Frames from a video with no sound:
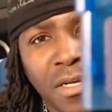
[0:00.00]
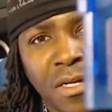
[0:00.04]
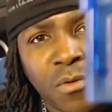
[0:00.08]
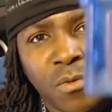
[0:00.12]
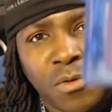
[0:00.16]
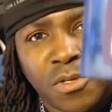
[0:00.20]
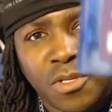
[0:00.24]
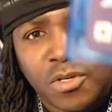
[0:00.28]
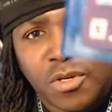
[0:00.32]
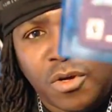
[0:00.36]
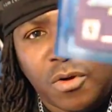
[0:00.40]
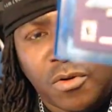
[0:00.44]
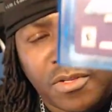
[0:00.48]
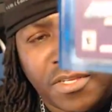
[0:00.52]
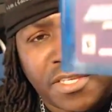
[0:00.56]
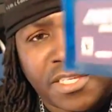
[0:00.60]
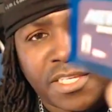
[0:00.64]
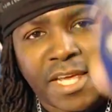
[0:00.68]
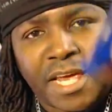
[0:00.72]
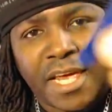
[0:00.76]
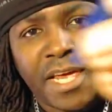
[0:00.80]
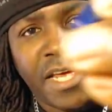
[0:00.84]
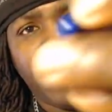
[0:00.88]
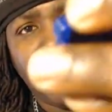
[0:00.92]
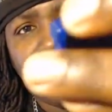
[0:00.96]
when you go to
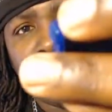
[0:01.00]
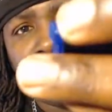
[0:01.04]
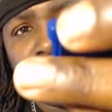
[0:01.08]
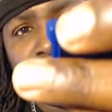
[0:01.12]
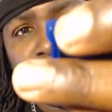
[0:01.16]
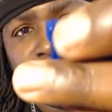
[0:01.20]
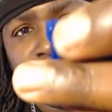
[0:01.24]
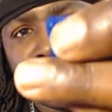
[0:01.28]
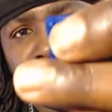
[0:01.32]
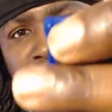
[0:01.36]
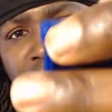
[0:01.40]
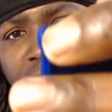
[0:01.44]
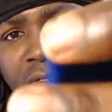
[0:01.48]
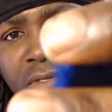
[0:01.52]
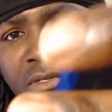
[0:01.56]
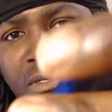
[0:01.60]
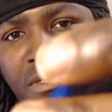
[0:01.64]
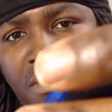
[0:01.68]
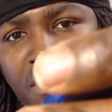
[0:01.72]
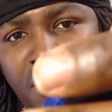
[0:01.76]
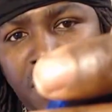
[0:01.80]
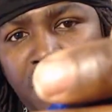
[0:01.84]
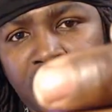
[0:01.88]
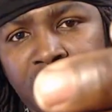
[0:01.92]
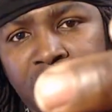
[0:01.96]
save.
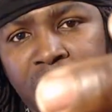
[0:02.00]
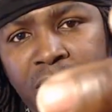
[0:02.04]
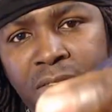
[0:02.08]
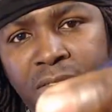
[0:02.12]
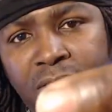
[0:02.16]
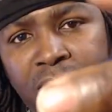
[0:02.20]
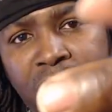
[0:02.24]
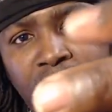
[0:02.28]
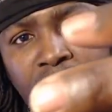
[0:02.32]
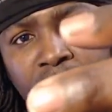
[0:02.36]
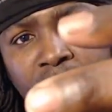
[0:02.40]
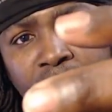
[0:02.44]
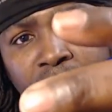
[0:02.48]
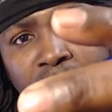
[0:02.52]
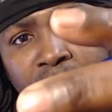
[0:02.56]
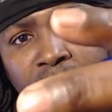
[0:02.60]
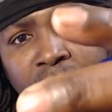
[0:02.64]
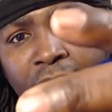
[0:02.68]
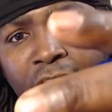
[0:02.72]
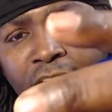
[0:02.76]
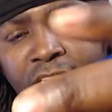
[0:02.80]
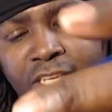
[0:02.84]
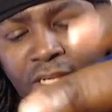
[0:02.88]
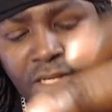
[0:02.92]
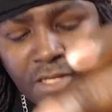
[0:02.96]
So
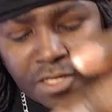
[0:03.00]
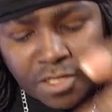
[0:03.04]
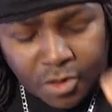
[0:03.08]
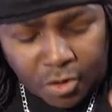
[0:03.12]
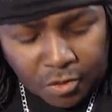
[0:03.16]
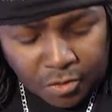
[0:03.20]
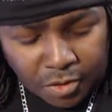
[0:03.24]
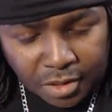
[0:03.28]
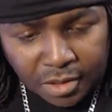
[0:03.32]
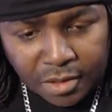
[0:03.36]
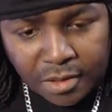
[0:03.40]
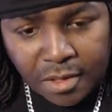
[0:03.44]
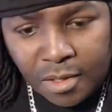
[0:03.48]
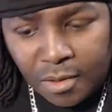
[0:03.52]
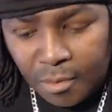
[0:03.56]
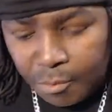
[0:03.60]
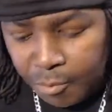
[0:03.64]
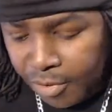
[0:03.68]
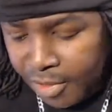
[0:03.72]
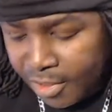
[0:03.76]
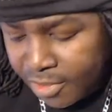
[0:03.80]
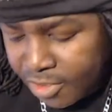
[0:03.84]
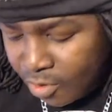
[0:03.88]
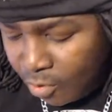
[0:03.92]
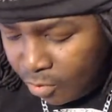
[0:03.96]
that's concerning,
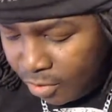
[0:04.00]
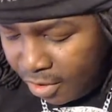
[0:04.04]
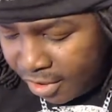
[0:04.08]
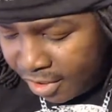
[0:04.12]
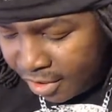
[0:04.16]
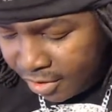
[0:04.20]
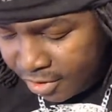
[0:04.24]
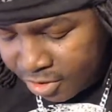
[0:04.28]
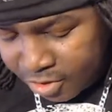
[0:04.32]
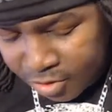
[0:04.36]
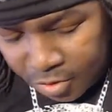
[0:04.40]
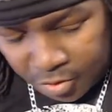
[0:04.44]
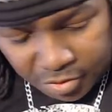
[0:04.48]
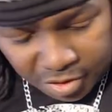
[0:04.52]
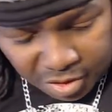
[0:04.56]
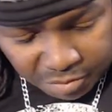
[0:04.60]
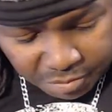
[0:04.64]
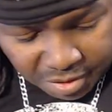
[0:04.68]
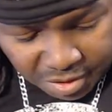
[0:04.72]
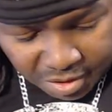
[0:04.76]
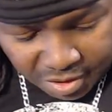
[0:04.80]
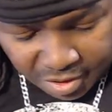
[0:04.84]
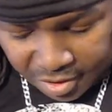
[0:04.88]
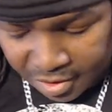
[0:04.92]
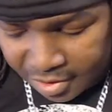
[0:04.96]
but it's only concerning
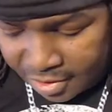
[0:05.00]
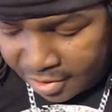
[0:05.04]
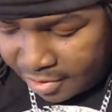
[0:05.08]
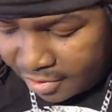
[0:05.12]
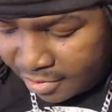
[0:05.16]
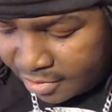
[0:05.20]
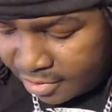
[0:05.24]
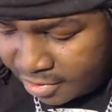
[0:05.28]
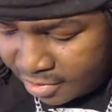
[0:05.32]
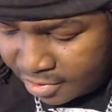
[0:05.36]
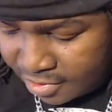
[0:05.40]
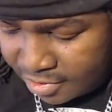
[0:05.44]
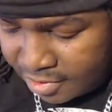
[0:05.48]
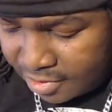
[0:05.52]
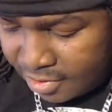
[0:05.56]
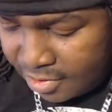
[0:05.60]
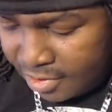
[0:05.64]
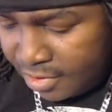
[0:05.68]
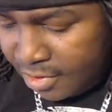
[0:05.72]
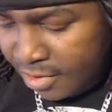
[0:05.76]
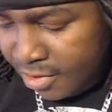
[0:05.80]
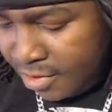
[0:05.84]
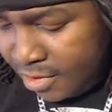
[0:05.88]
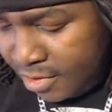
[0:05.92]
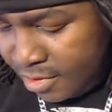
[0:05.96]
because
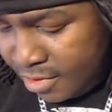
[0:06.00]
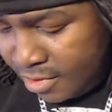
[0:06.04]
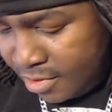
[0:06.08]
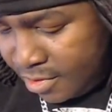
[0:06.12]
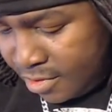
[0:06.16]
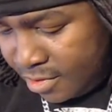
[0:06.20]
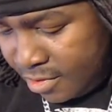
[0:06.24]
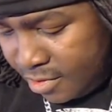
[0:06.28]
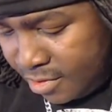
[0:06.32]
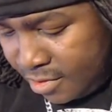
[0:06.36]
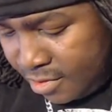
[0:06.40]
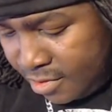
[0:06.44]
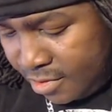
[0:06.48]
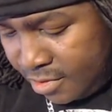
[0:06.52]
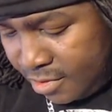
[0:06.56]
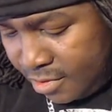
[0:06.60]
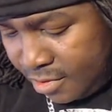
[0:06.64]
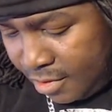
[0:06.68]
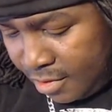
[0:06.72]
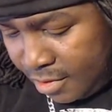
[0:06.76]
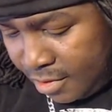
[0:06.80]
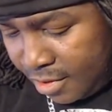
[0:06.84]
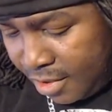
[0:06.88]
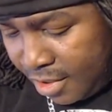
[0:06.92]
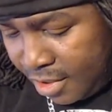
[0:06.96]

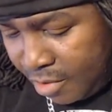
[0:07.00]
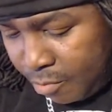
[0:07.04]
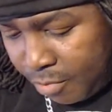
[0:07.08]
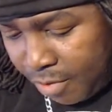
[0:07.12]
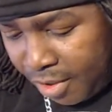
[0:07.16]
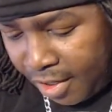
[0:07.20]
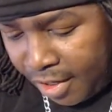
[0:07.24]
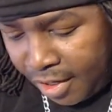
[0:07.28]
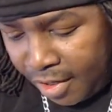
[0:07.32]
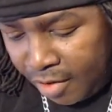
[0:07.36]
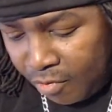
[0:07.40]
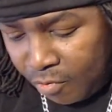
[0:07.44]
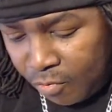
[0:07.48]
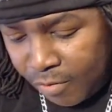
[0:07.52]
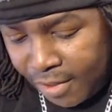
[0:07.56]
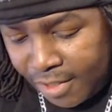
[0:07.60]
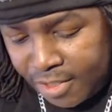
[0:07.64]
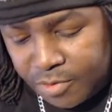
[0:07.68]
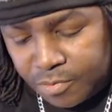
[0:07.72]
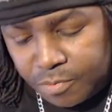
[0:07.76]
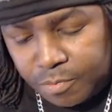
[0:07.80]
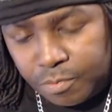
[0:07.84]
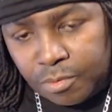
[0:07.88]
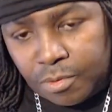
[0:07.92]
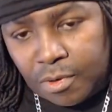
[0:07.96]
again, my uh,
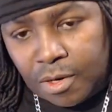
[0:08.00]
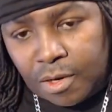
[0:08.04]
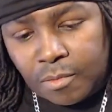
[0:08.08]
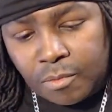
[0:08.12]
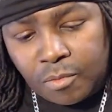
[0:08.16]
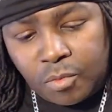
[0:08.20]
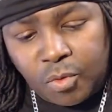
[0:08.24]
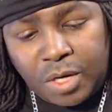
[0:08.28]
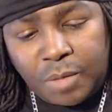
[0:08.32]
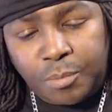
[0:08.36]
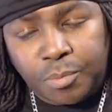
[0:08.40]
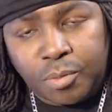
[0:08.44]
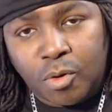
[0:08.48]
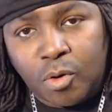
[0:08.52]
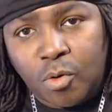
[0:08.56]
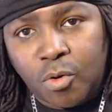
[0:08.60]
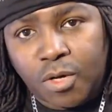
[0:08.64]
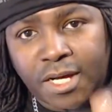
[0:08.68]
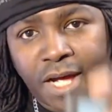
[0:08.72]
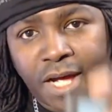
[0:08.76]
repro